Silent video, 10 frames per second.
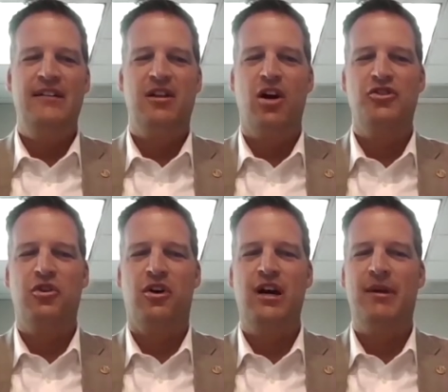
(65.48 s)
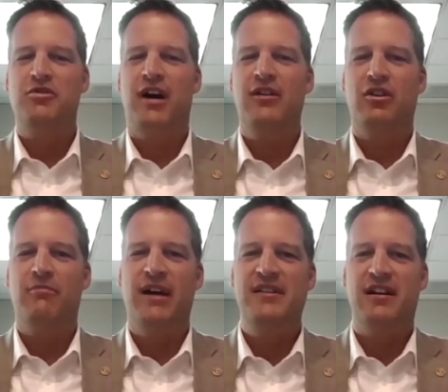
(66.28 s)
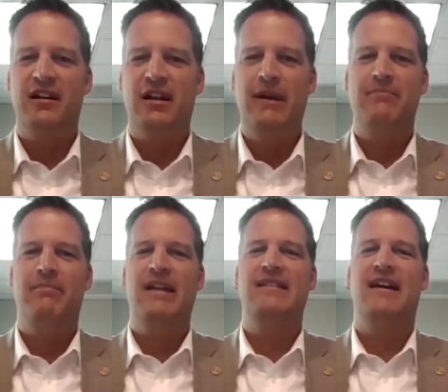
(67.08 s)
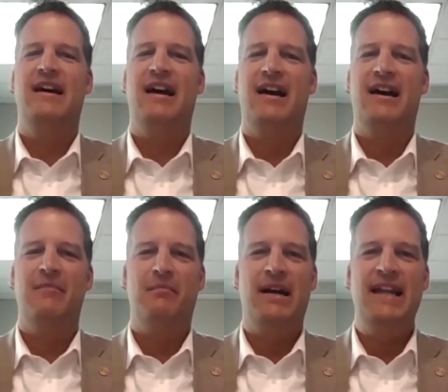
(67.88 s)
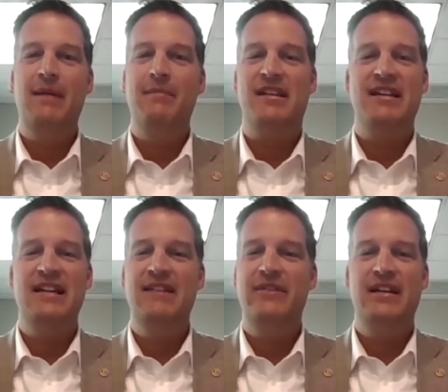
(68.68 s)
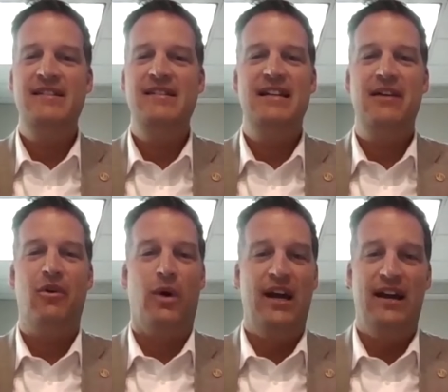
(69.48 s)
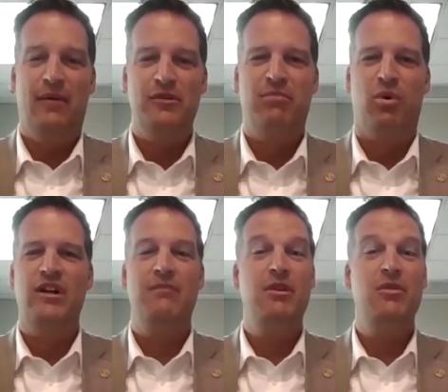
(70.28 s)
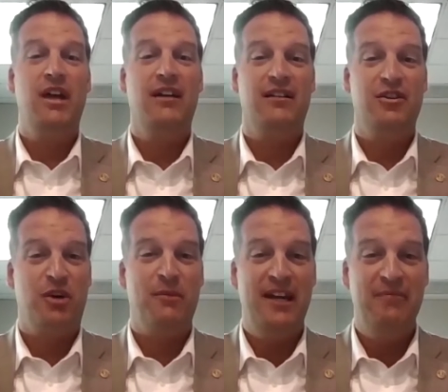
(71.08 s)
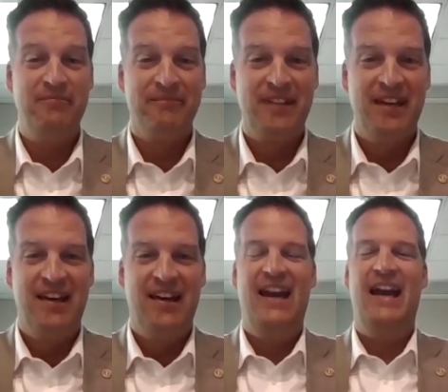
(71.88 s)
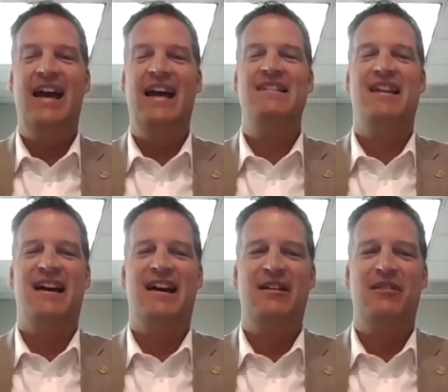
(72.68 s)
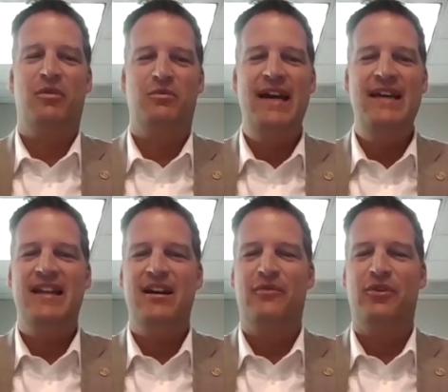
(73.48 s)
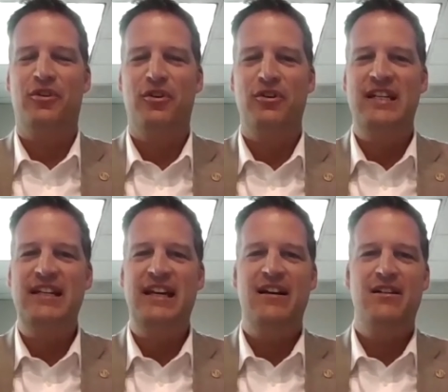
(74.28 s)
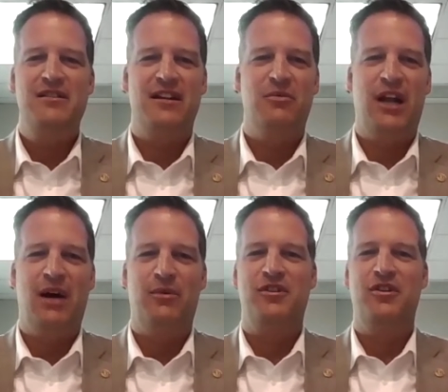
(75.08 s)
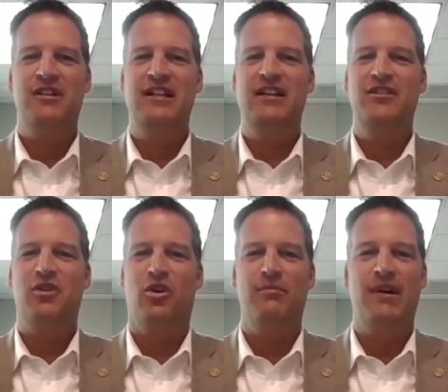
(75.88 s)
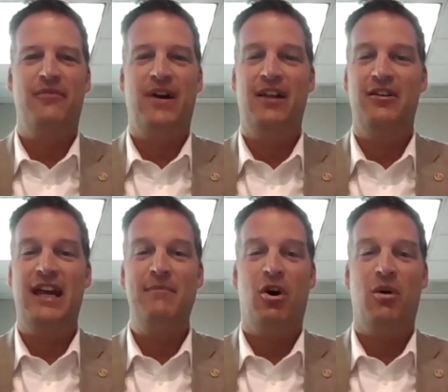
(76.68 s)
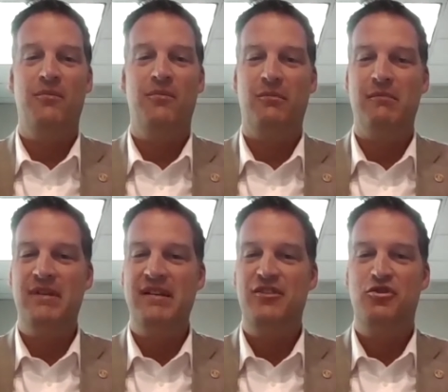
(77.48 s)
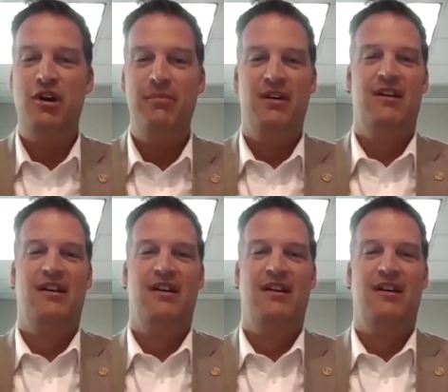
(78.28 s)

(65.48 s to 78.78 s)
it's a long story. I'm going to try to compress it a little bit, but uh, um, my name is an easy giveaway. I was born in Munich, Germany, and uh, raised there for 13 years. And when I was 13 years old, my father came home from a business trip